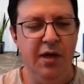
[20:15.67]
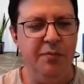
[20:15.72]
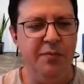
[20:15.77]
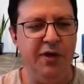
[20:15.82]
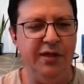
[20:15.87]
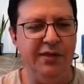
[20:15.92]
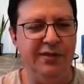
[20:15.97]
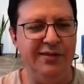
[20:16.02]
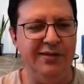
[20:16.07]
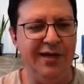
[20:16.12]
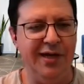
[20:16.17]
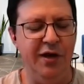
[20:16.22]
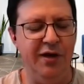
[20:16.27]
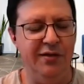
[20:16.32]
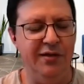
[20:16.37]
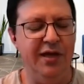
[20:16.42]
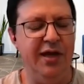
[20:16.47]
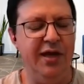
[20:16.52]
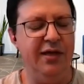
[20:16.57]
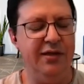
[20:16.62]
But
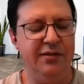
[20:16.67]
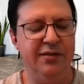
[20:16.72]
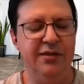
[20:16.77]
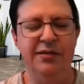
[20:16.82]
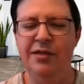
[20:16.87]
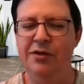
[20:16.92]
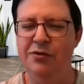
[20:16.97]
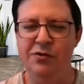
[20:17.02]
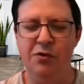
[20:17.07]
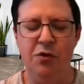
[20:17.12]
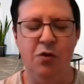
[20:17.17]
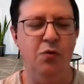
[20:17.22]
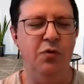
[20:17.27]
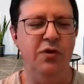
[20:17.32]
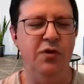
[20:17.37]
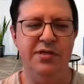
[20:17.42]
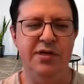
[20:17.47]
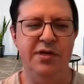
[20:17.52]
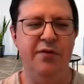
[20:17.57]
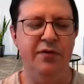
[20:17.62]
beyond that, there's
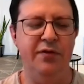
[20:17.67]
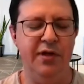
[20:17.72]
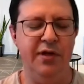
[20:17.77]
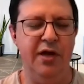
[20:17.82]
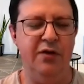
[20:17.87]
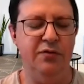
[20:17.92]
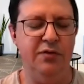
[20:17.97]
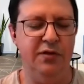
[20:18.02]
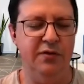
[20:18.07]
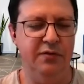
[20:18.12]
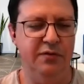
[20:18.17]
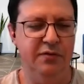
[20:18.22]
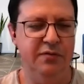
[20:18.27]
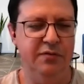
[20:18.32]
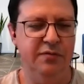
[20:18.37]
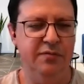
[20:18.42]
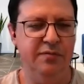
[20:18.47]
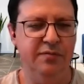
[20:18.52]
always something out there.